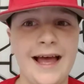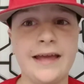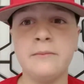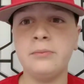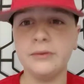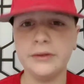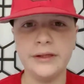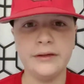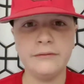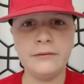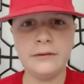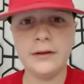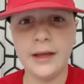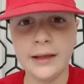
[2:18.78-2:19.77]
I can believe.
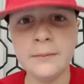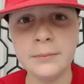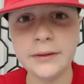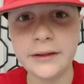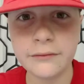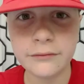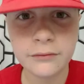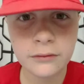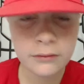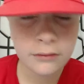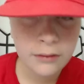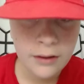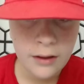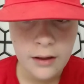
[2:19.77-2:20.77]
I can believe.
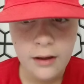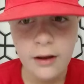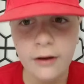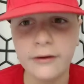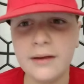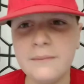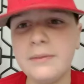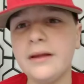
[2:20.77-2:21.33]
All right,